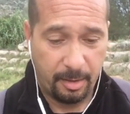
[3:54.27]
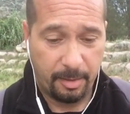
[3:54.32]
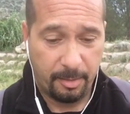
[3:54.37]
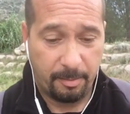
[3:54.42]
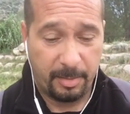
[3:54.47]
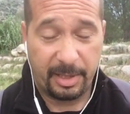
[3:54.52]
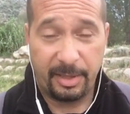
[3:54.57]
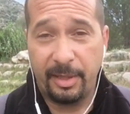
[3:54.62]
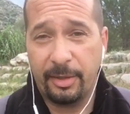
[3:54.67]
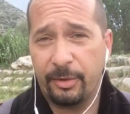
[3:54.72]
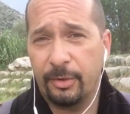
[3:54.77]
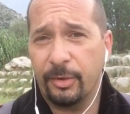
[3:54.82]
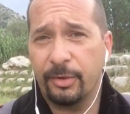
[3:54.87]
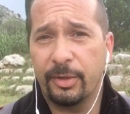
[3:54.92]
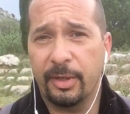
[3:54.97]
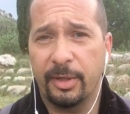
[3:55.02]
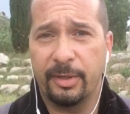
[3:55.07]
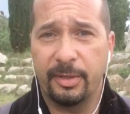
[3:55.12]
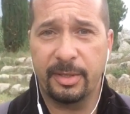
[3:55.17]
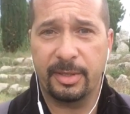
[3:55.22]
but they don't
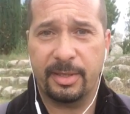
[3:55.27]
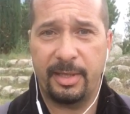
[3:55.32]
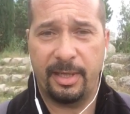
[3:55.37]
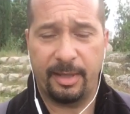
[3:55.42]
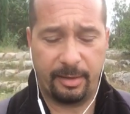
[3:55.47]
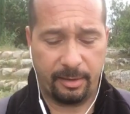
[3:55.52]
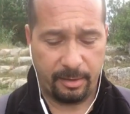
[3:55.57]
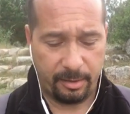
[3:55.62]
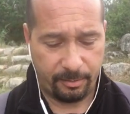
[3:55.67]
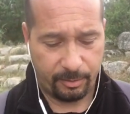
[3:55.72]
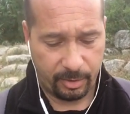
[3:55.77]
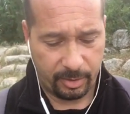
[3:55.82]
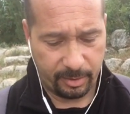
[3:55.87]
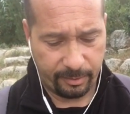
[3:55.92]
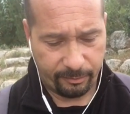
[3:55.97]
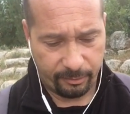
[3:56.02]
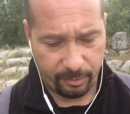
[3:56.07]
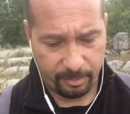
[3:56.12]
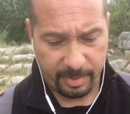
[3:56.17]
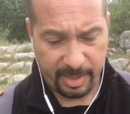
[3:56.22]
understand the
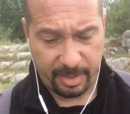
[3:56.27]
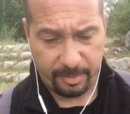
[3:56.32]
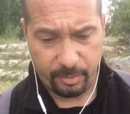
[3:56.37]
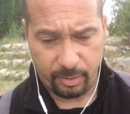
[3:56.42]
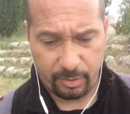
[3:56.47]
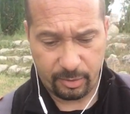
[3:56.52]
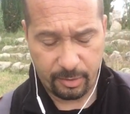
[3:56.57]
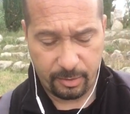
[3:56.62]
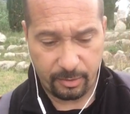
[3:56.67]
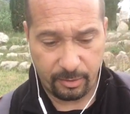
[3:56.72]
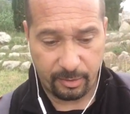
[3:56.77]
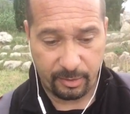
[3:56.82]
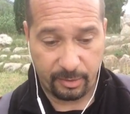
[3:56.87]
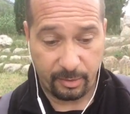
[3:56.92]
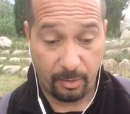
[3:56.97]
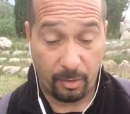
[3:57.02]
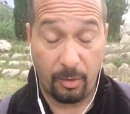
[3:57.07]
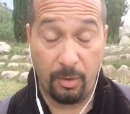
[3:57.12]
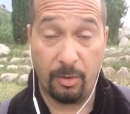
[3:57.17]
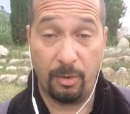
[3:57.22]
wonderful Bible truths,
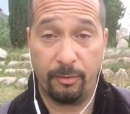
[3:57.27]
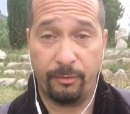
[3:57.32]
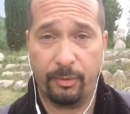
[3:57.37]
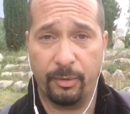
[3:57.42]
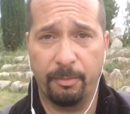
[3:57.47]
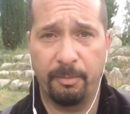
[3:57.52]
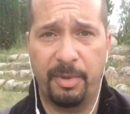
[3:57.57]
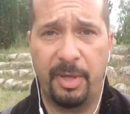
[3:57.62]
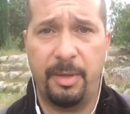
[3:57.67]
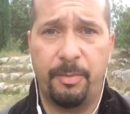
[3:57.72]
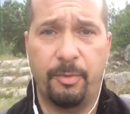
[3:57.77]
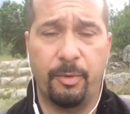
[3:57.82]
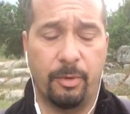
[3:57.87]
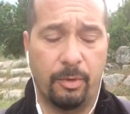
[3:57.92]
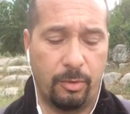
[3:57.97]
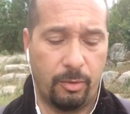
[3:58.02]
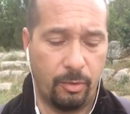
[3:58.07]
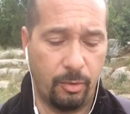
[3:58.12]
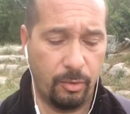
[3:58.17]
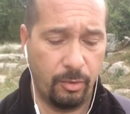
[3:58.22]
or from
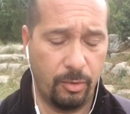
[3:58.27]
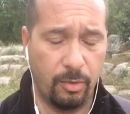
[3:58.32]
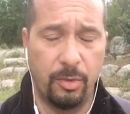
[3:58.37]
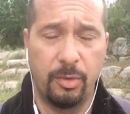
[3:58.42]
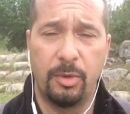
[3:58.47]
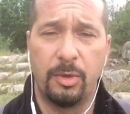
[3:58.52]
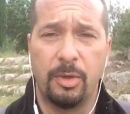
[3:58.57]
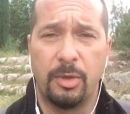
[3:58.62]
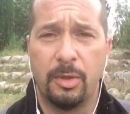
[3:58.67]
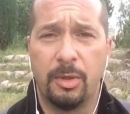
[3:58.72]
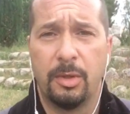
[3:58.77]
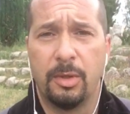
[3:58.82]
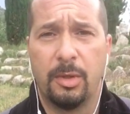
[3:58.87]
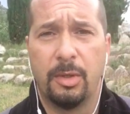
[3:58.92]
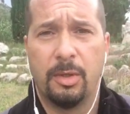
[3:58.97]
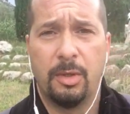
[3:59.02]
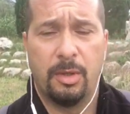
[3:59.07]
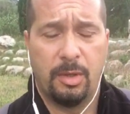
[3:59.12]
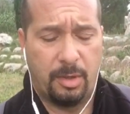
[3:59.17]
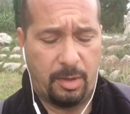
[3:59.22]
people who
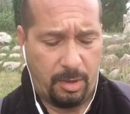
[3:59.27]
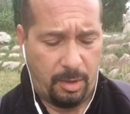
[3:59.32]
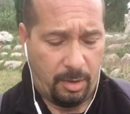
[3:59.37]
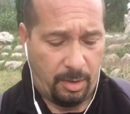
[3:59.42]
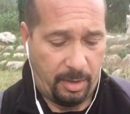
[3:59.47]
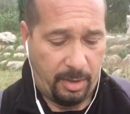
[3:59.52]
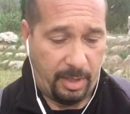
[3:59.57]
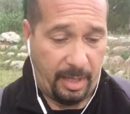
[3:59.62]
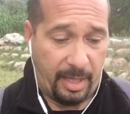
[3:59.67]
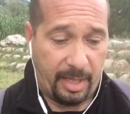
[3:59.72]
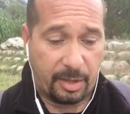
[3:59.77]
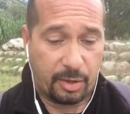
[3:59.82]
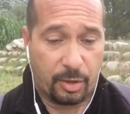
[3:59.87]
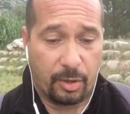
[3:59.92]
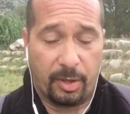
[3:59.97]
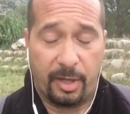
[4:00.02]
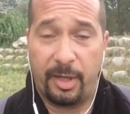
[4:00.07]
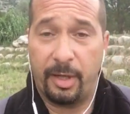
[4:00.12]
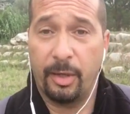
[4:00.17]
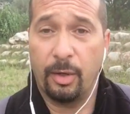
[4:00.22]
actually